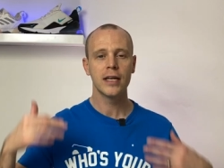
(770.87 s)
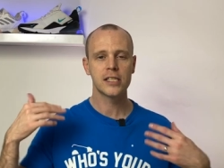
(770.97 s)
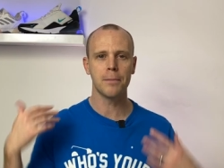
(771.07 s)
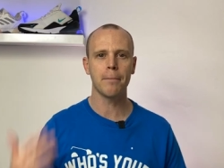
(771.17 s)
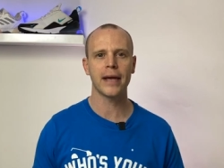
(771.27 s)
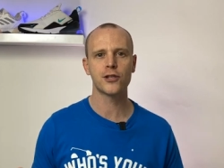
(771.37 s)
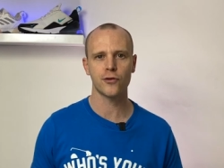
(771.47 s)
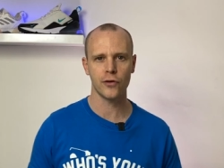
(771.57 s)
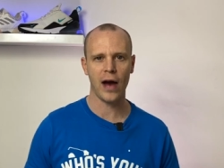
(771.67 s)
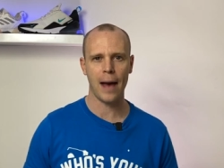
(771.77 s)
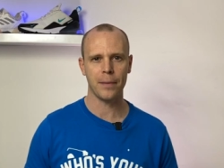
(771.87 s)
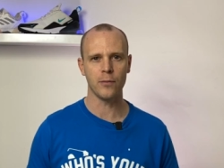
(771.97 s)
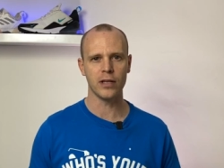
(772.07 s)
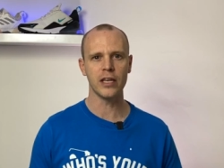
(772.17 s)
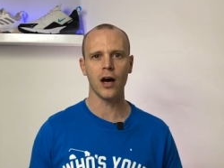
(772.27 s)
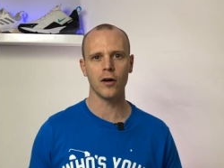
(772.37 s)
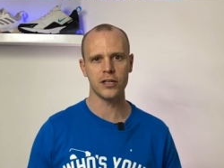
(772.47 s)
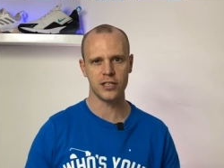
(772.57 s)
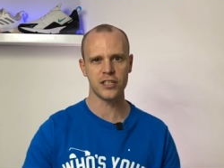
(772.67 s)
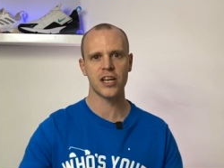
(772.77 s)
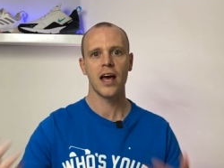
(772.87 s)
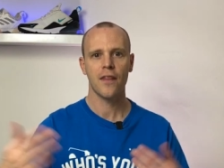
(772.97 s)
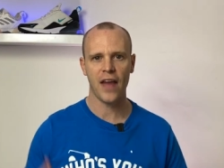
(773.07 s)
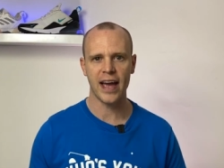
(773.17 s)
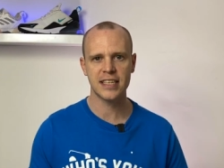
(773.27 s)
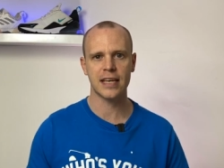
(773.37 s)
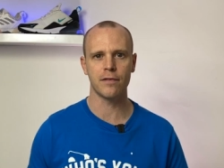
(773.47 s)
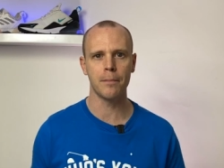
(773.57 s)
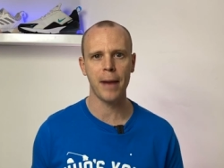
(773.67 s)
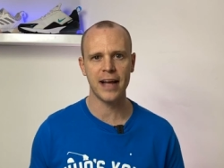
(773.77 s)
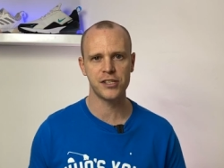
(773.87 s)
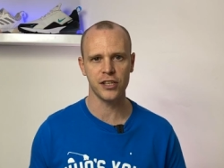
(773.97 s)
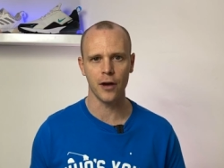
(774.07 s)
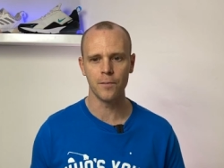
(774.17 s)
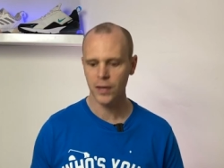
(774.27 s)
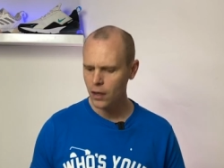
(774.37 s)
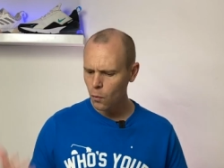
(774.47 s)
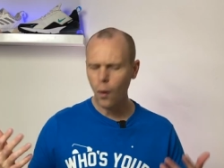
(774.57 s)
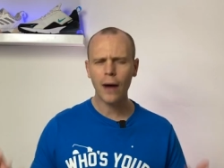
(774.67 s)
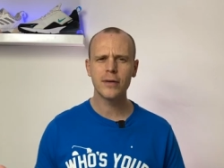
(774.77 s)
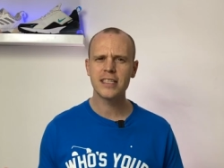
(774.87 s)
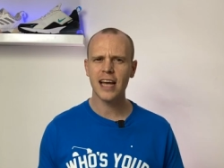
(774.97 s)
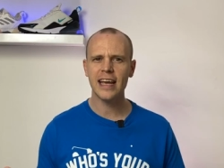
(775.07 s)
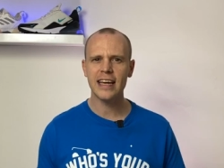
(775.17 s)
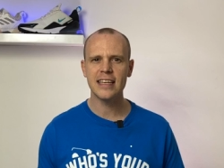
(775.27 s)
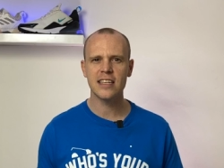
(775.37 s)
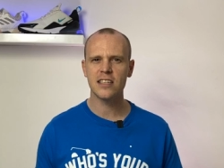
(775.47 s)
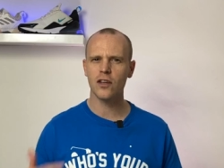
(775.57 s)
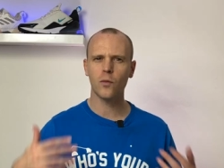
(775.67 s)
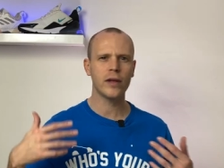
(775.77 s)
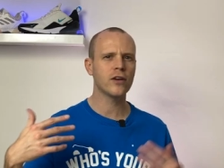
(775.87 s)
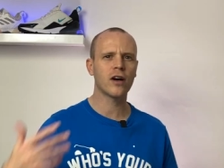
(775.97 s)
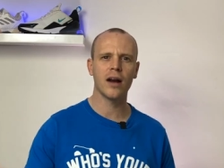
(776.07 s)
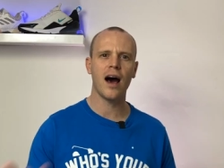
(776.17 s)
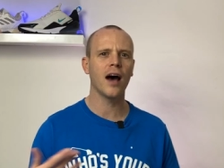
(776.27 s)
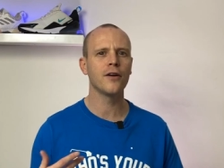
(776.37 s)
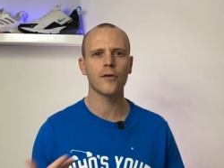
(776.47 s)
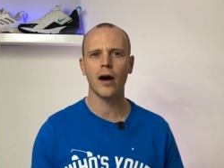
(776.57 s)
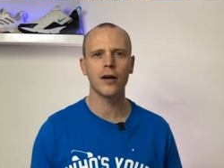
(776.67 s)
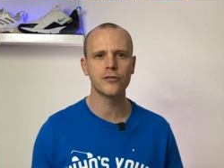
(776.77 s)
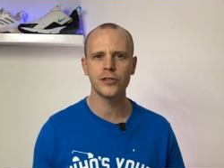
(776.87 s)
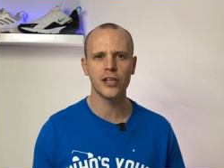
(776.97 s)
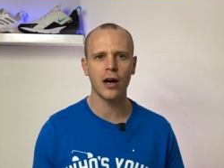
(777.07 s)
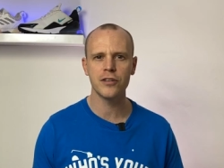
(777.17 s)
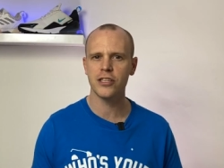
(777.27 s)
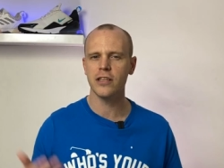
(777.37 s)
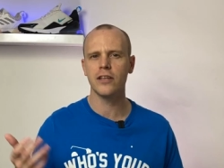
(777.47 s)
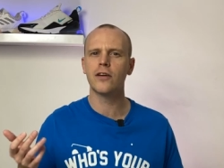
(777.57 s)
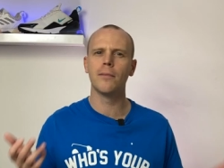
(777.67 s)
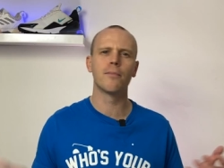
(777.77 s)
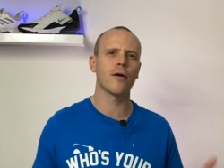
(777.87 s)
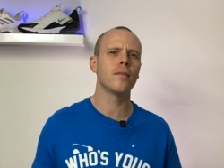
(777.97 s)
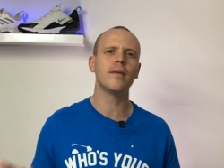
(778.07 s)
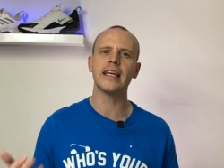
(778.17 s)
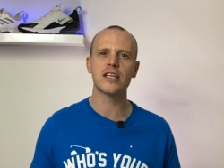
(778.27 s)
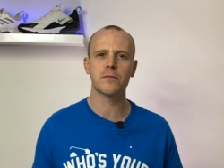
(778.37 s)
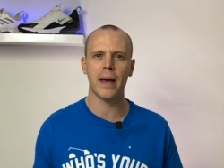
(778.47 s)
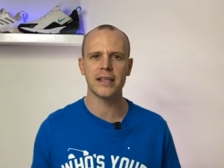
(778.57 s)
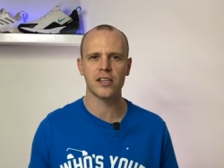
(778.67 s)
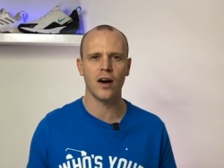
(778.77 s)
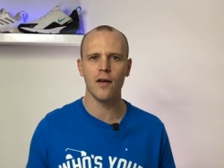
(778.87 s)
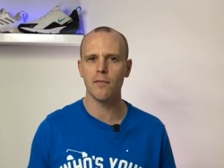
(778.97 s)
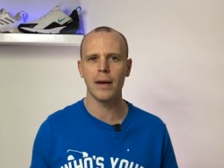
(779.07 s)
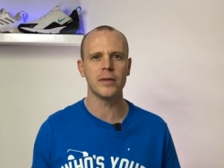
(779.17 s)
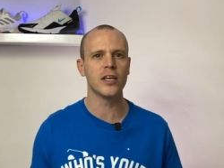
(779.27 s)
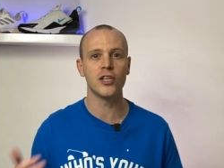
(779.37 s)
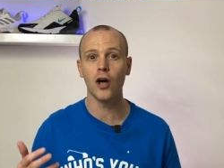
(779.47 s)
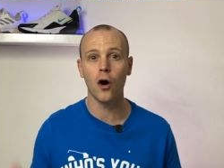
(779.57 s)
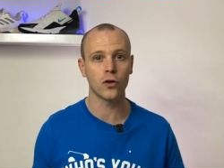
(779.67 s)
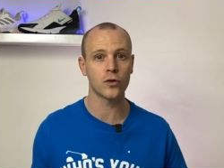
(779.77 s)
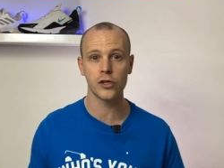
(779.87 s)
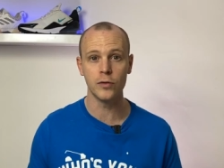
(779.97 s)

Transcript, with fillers: to make sure you're happy with the yardages that it's giving back to you. What I would say is, is that when you're kind of under 100 yards, then you can probably expect kind of maybe a yard or two